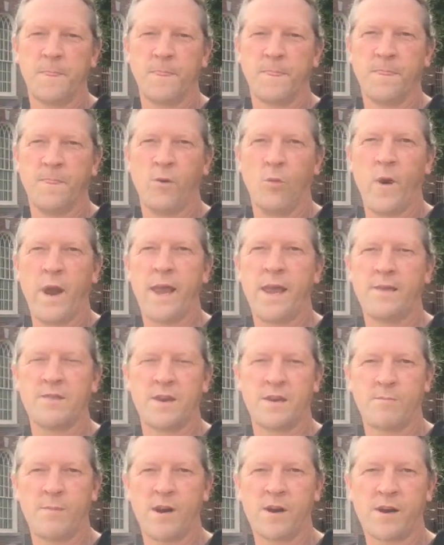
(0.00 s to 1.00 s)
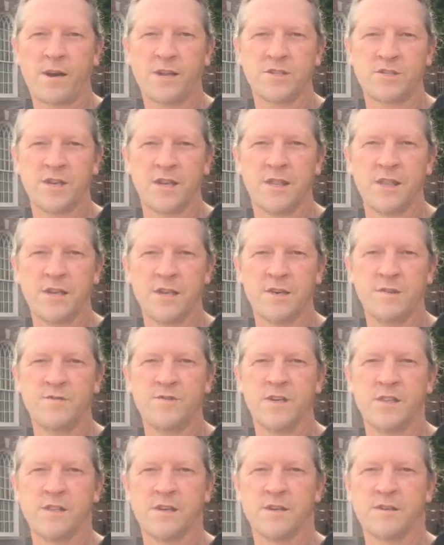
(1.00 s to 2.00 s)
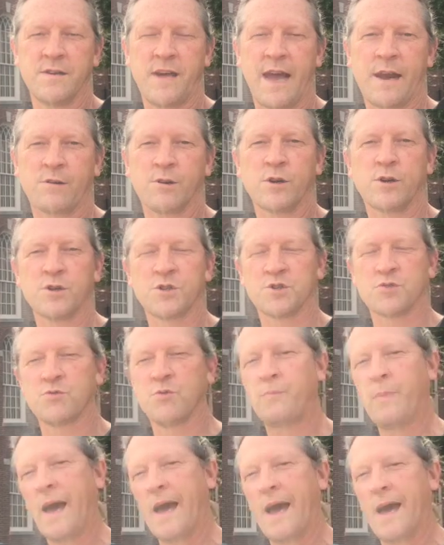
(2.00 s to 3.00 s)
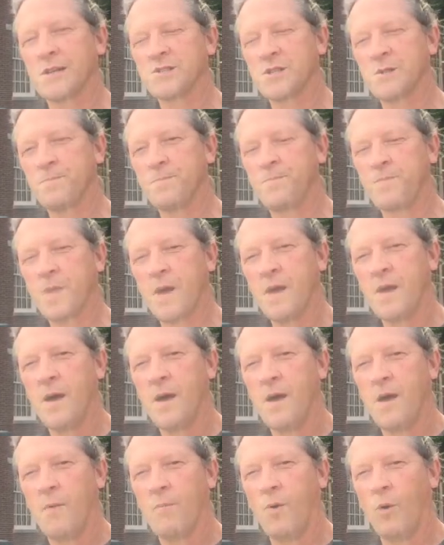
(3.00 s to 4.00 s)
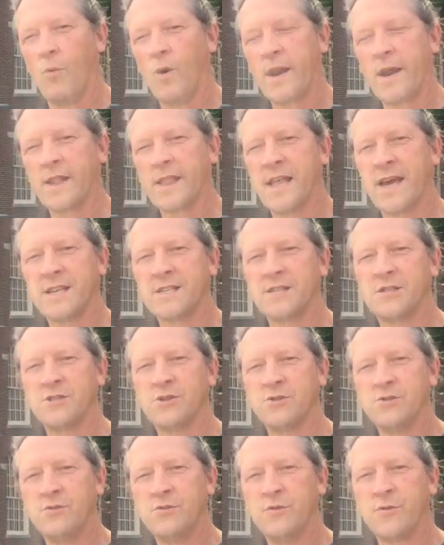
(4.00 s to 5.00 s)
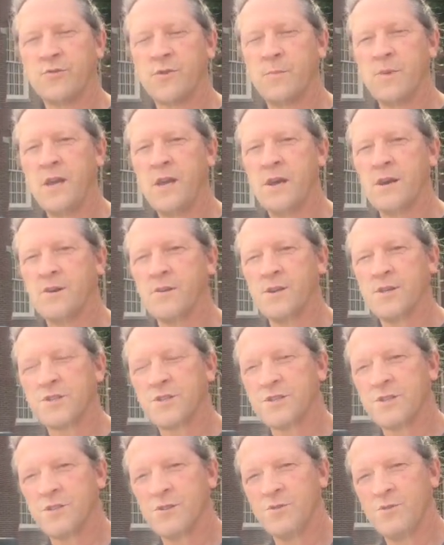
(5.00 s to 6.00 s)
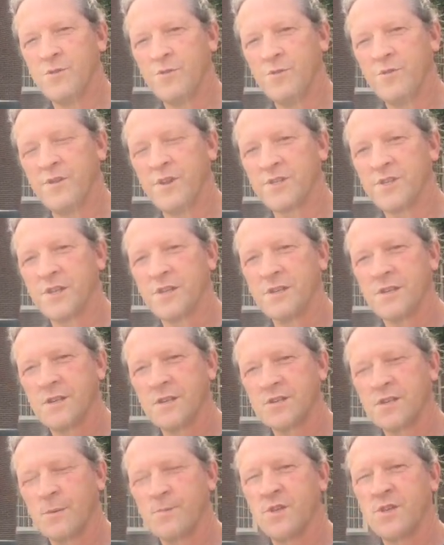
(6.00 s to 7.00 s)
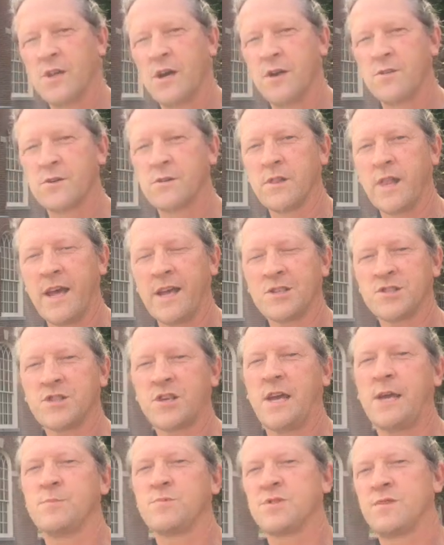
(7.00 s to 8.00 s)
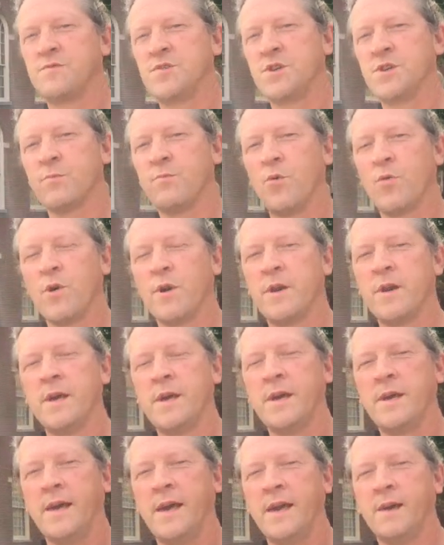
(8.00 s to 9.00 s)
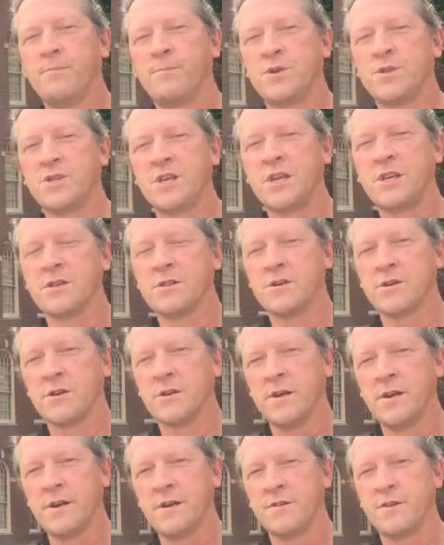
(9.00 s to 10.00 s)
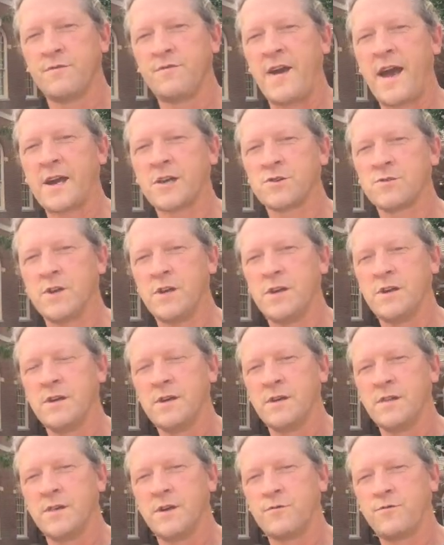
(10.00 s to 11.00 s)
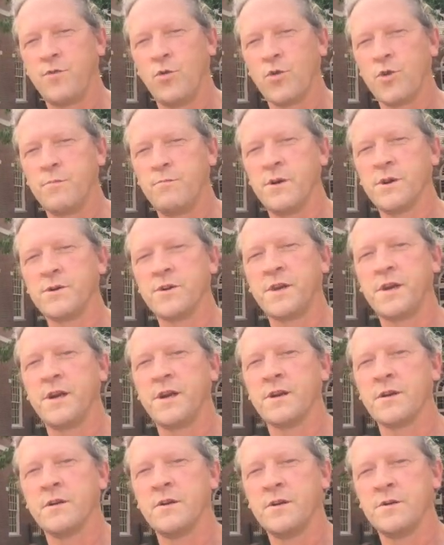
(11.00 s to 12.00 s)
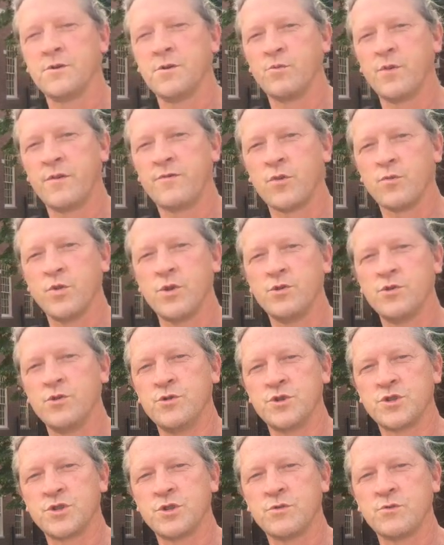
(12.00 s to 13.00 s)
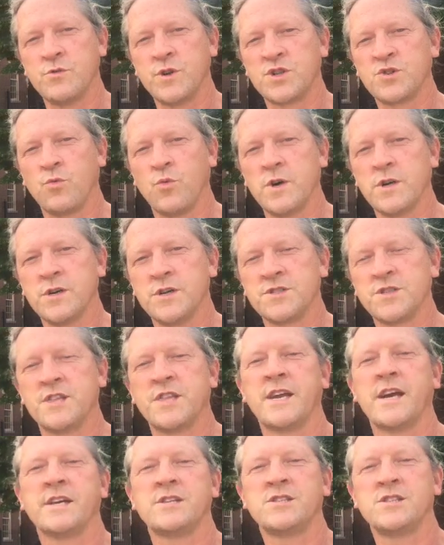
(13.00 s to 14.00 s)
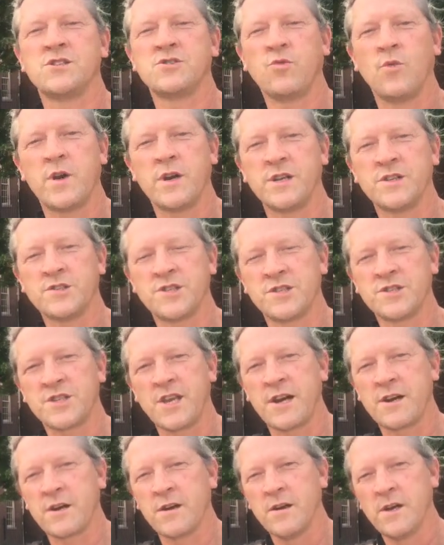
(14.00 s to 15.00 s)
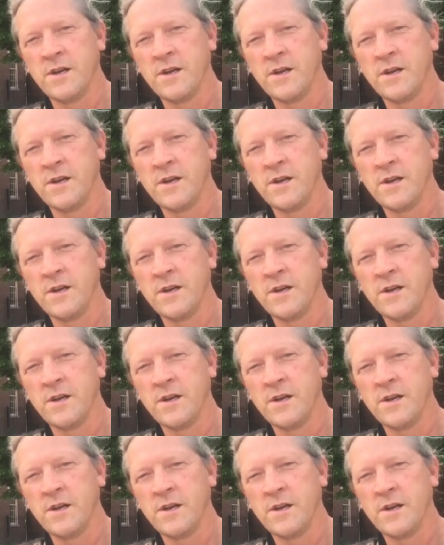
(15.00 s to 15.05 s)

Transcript: the way that Americans had lived in the agricultural past. But what I'd like to do from here is to visit some of the other landscapes of Dearborn, and in particular the factory that Ford built here, the River Rouge, which was in the 1920s the center